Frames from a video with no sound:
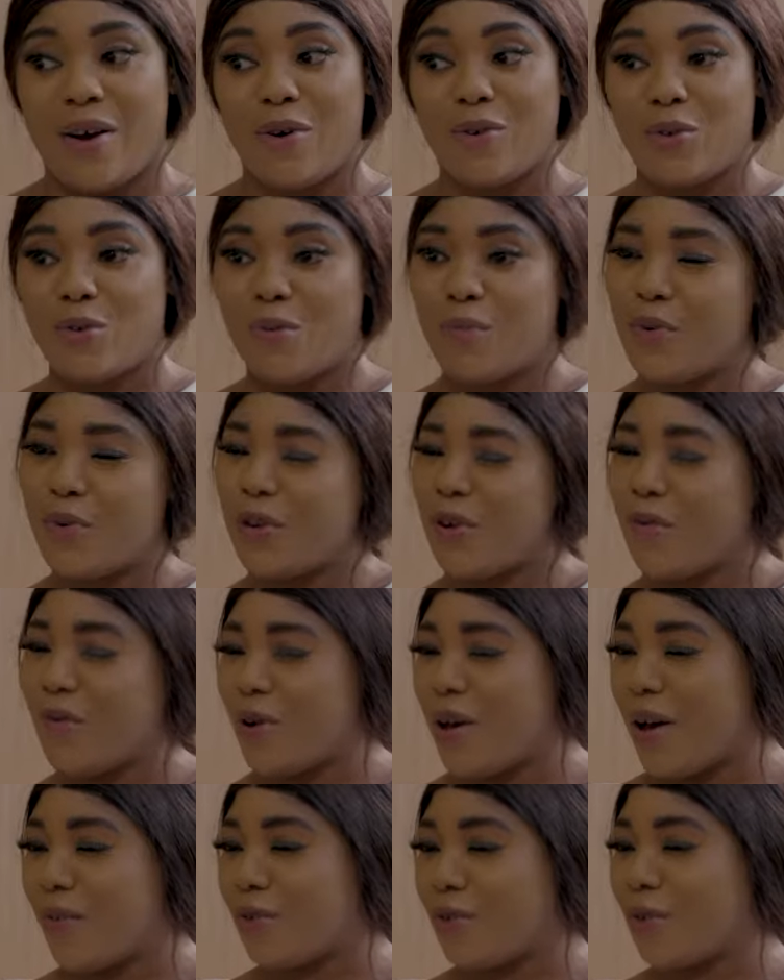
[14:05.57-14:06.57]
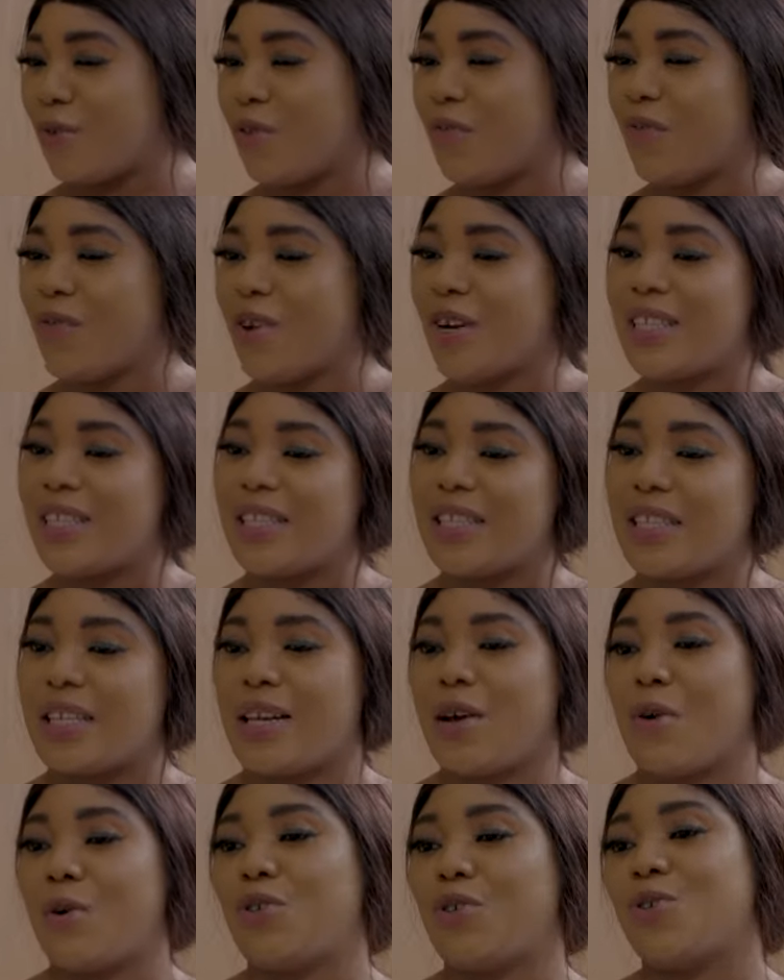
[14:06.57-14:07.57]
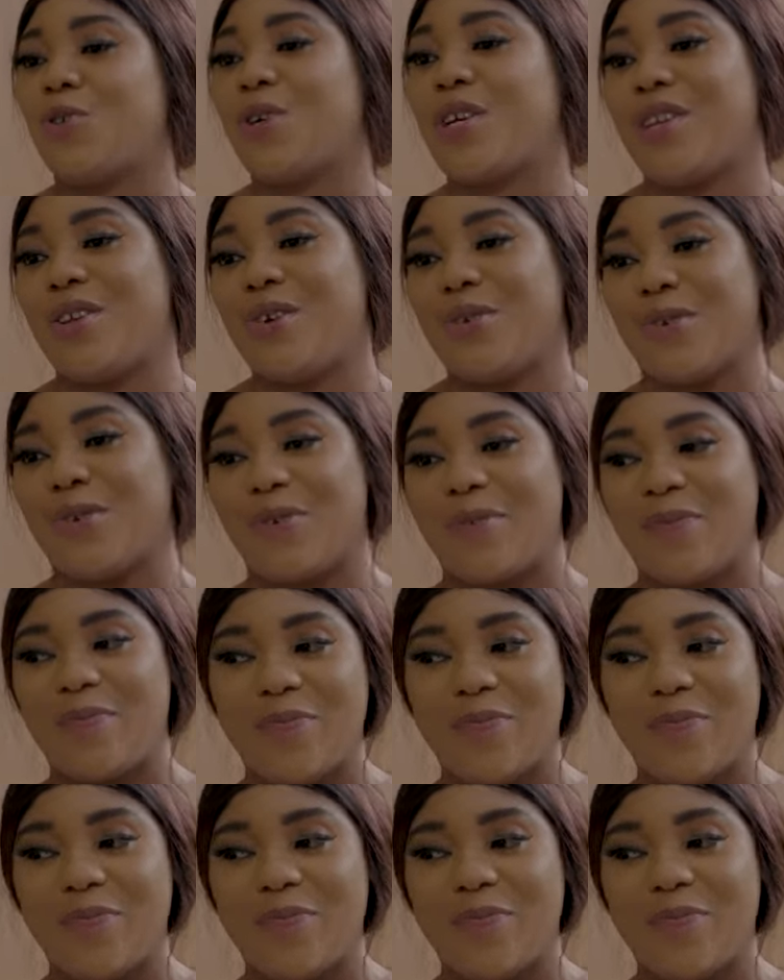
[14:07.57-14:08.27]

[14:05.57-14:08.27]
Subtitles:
now, so both of you have to go first, then I'll join you.